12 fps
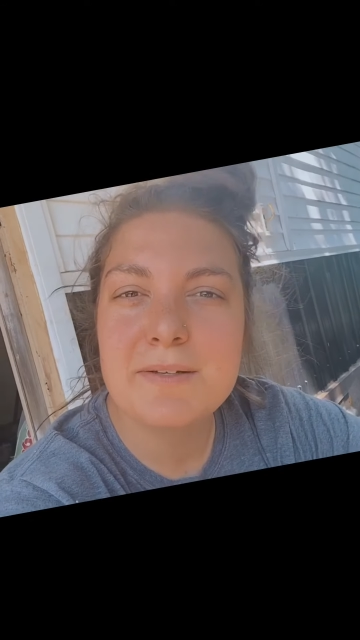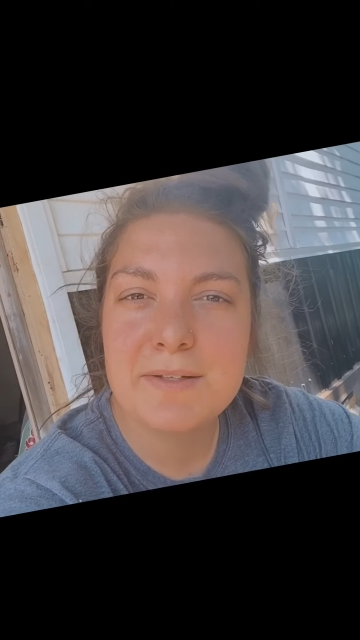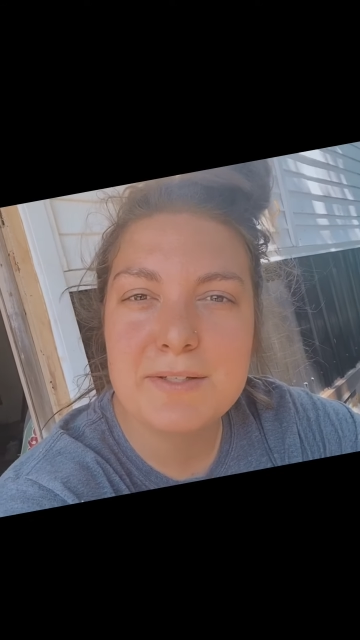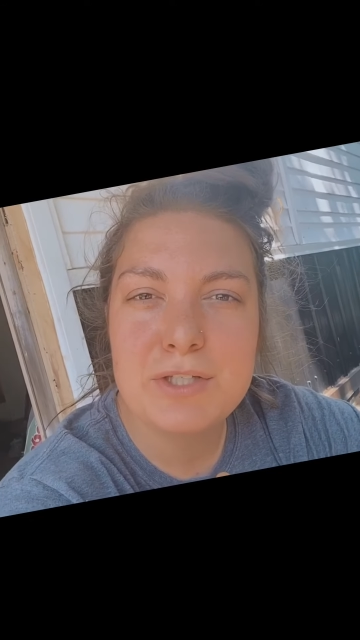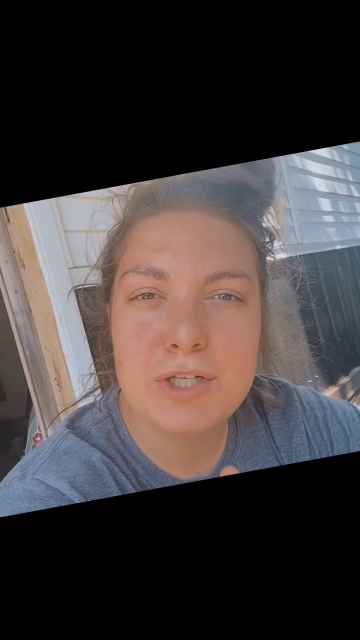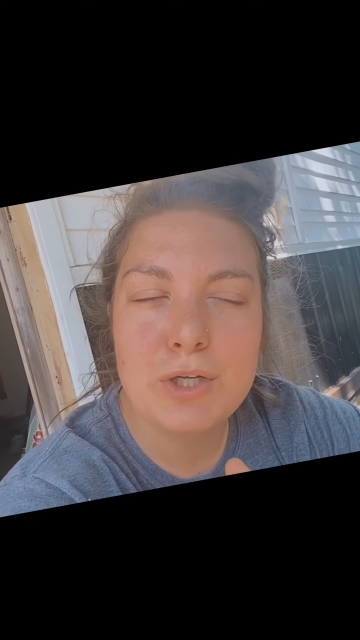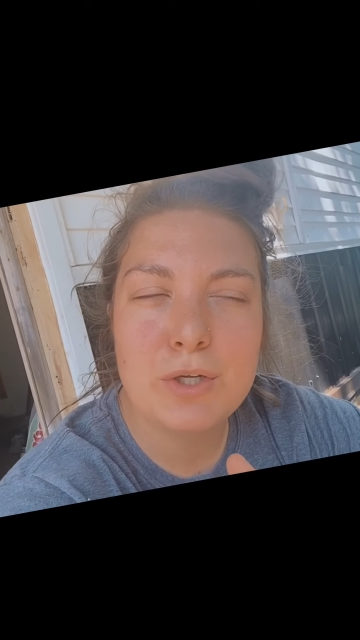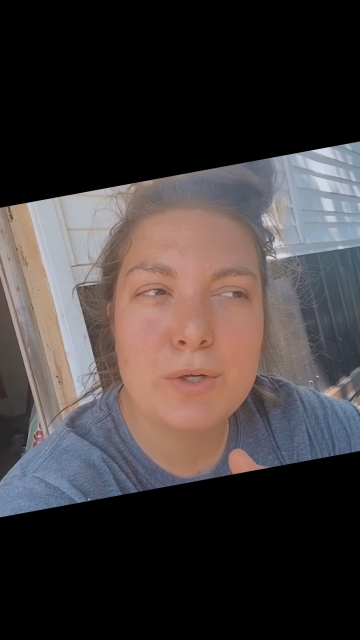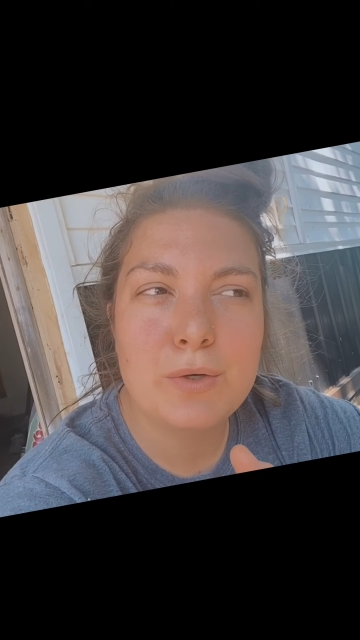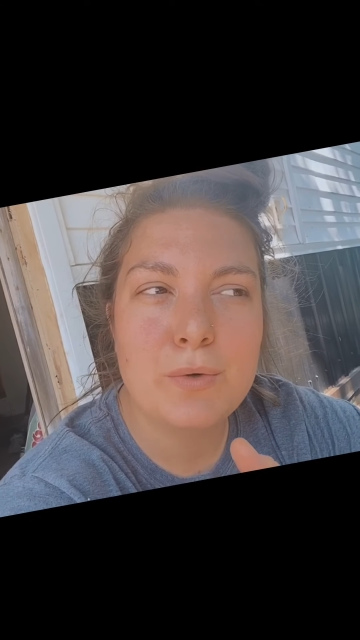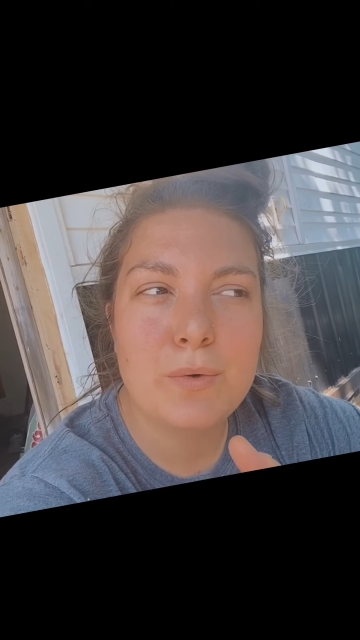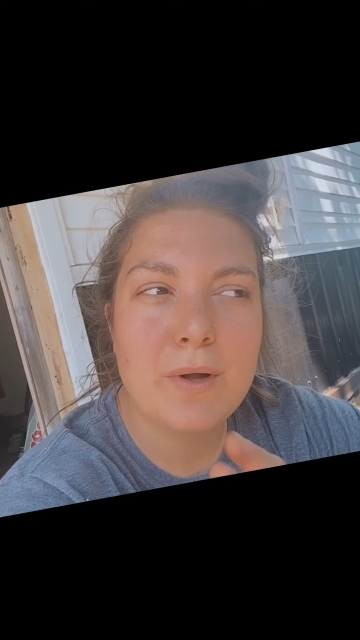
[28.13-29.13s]

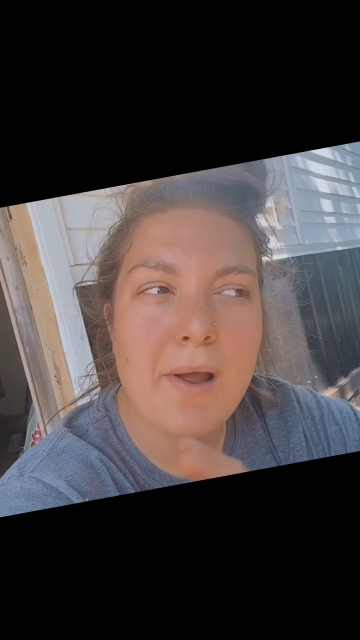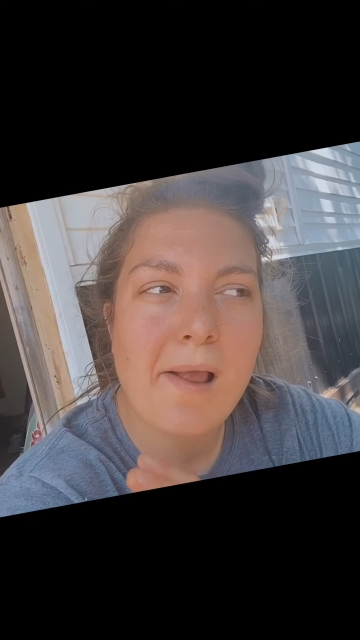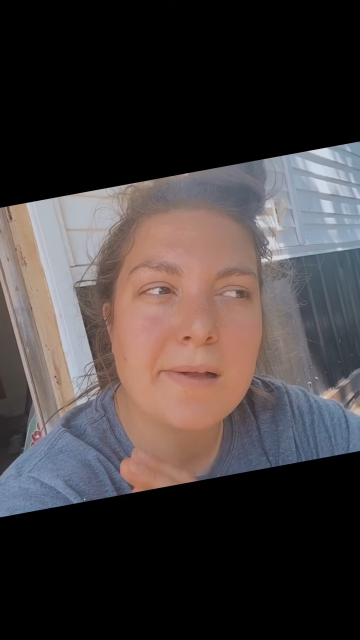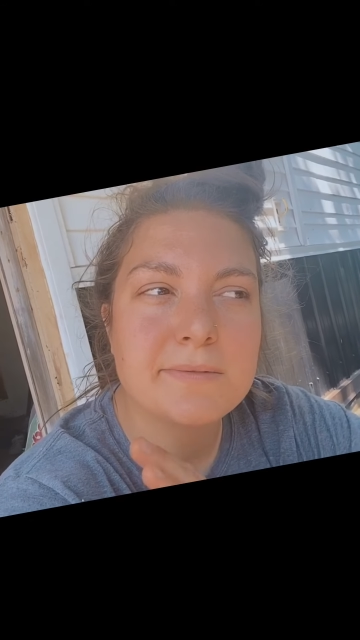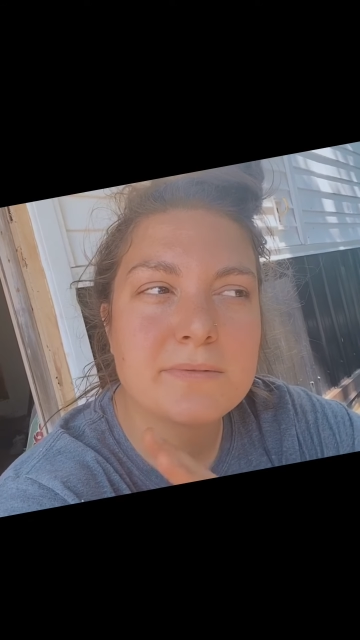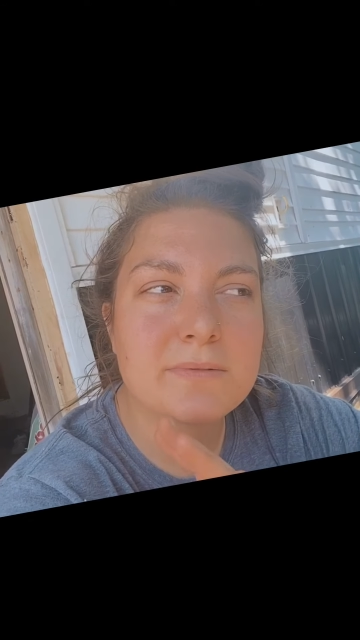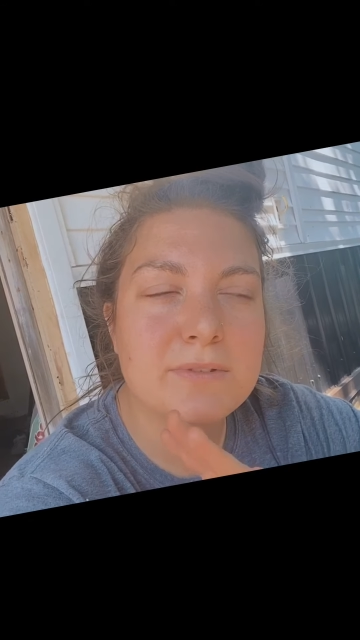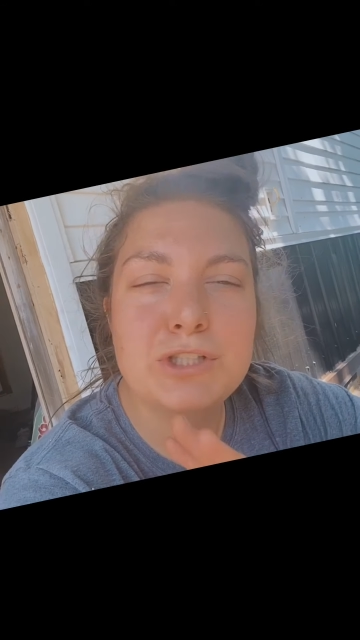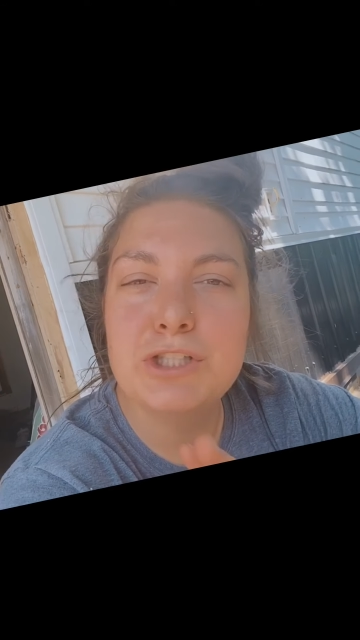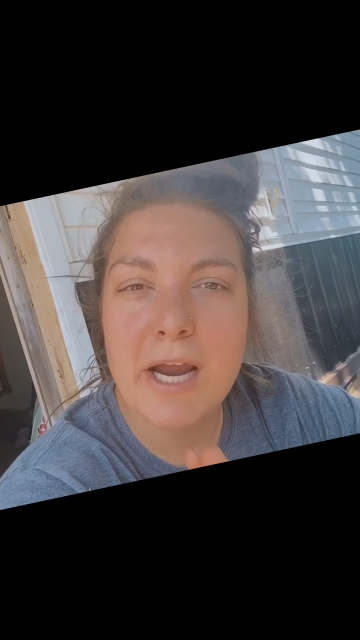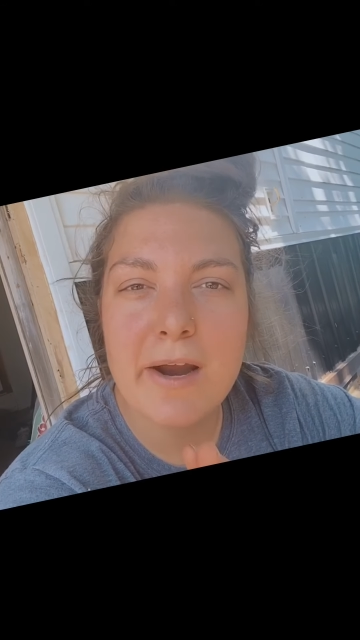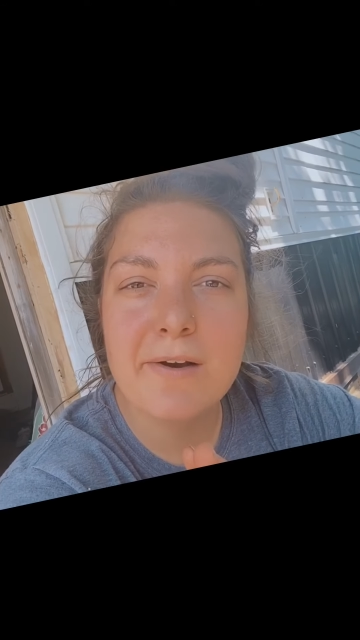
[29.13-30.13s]
to
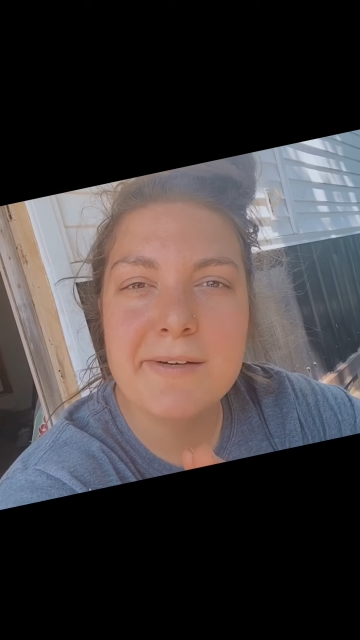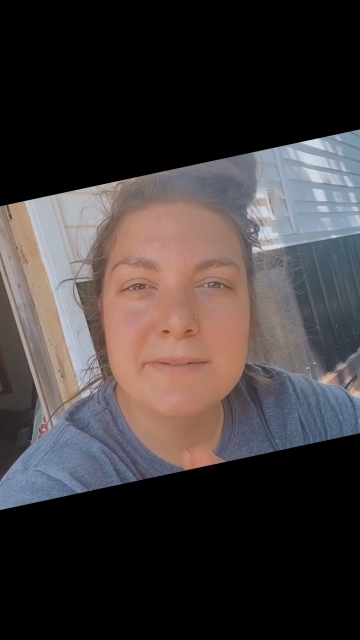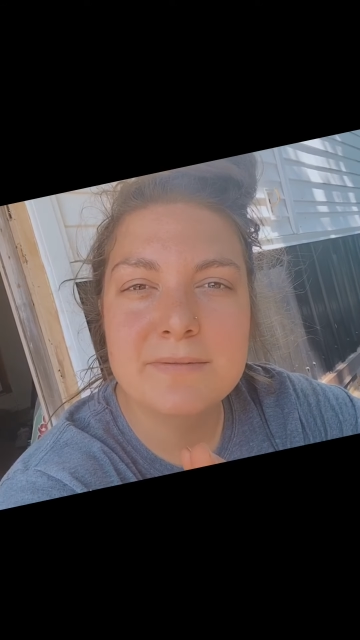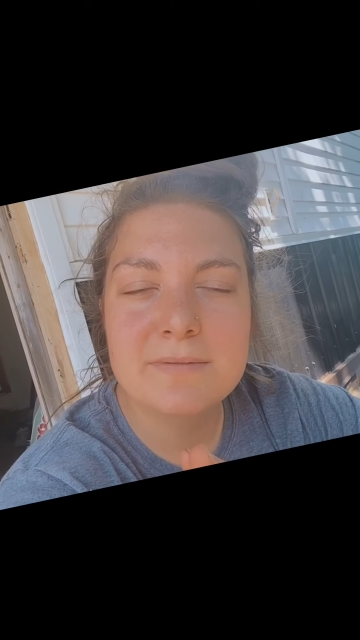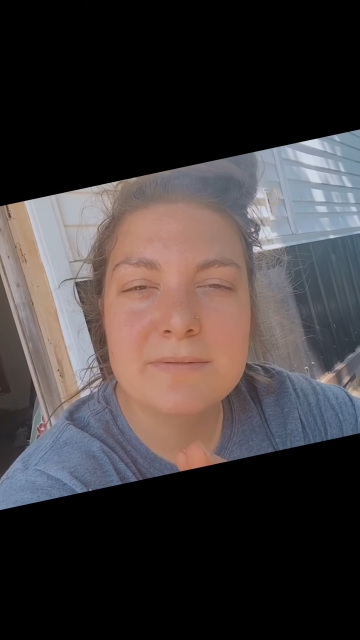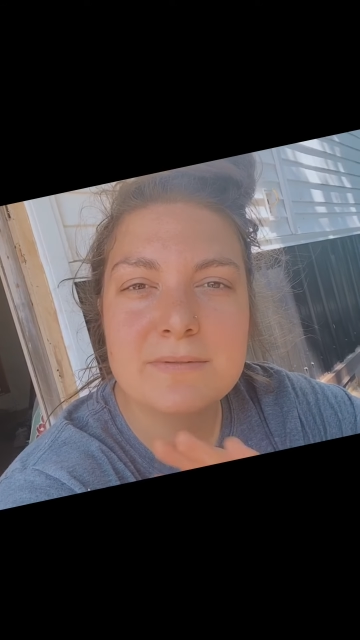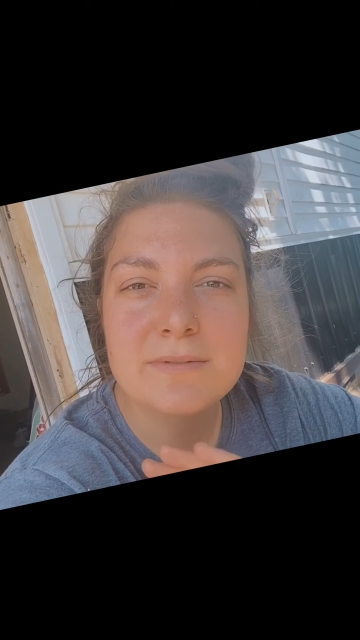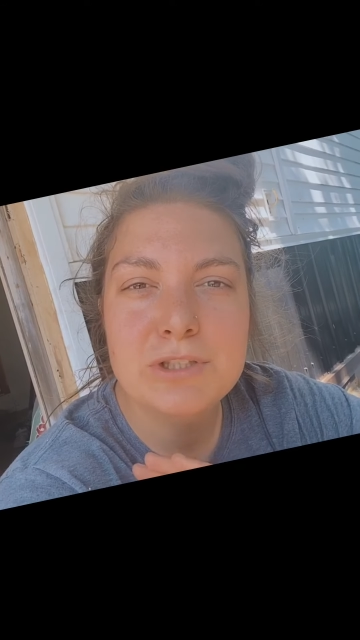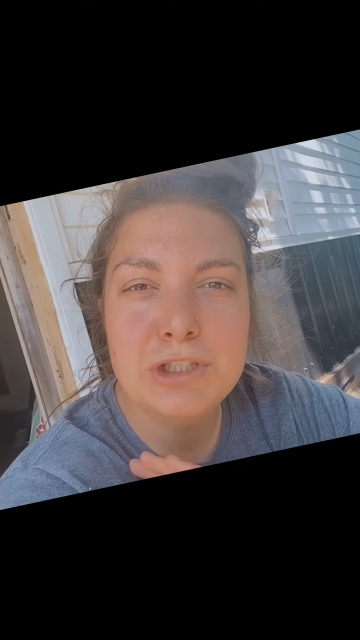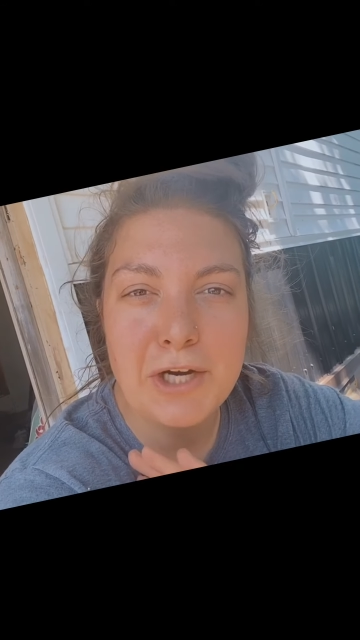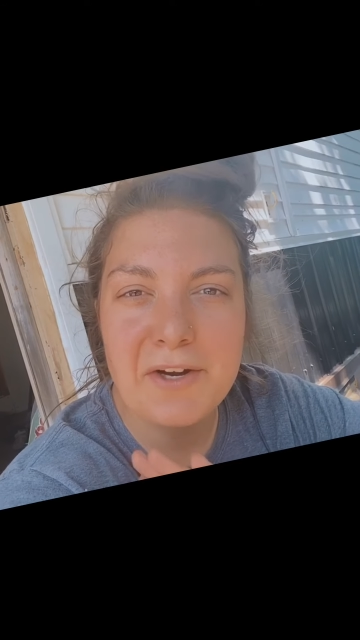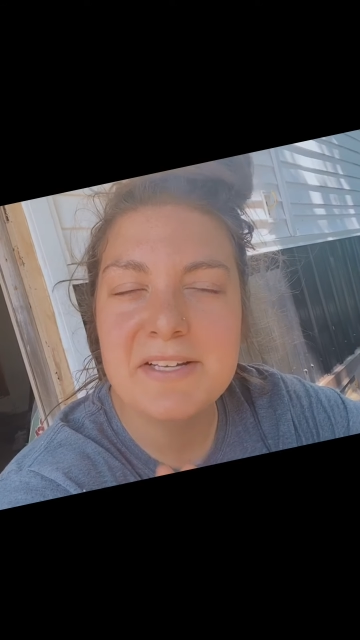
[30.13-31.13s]

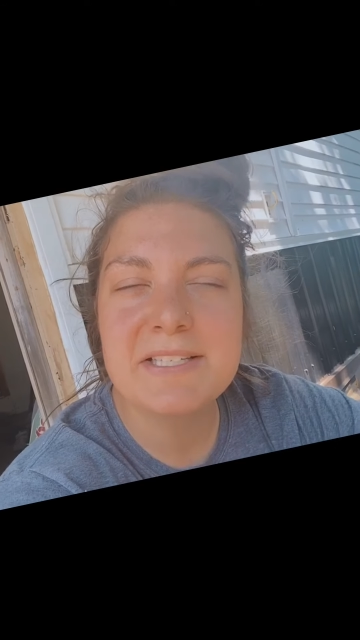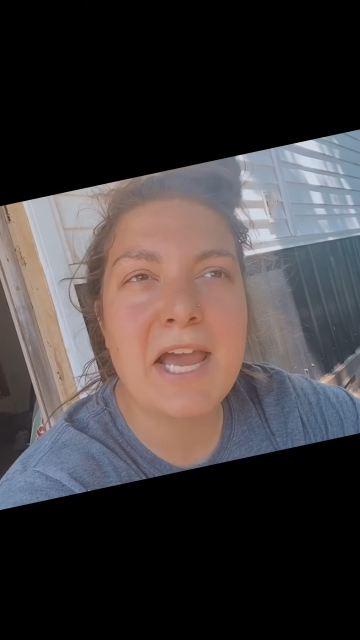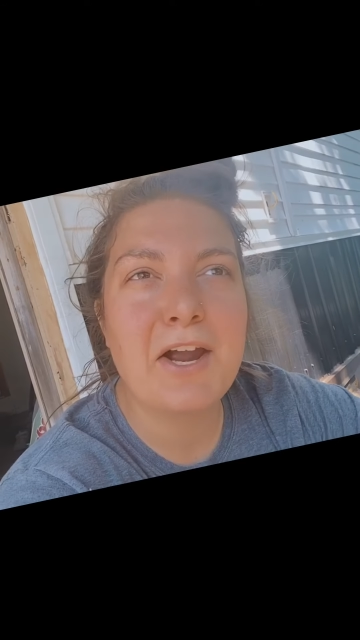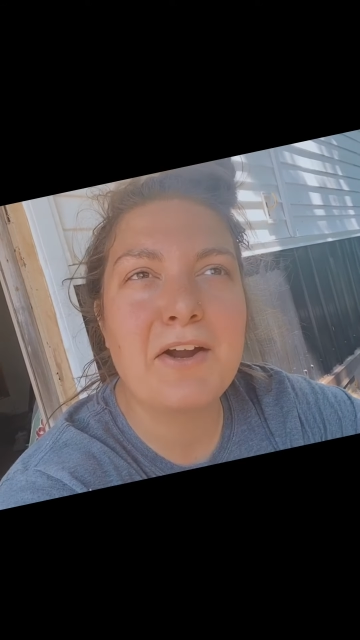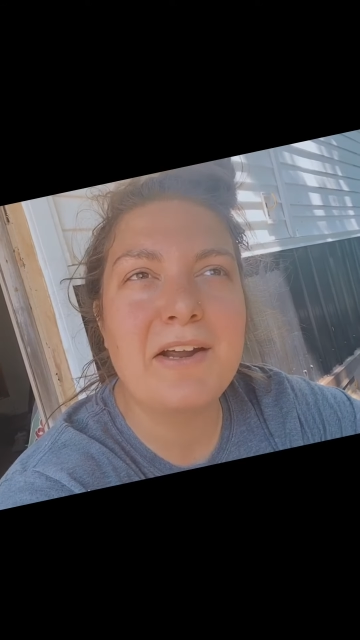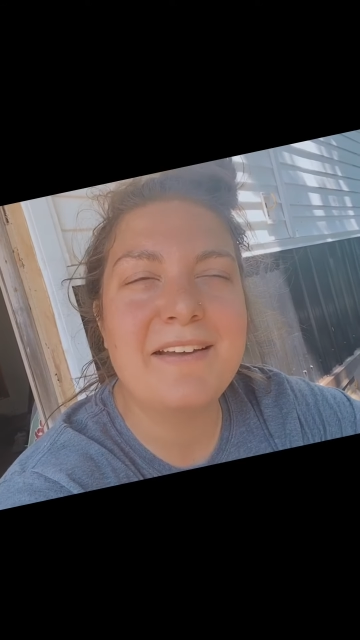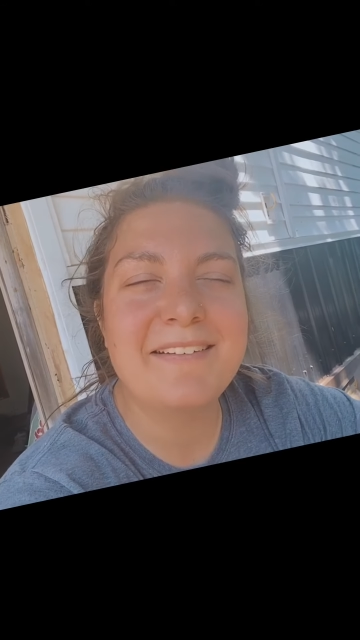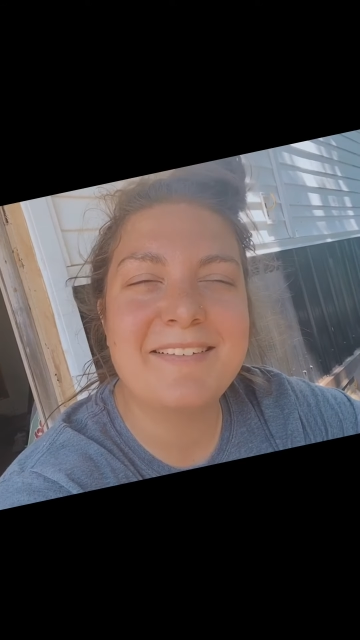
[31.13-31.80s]
sharing is caring,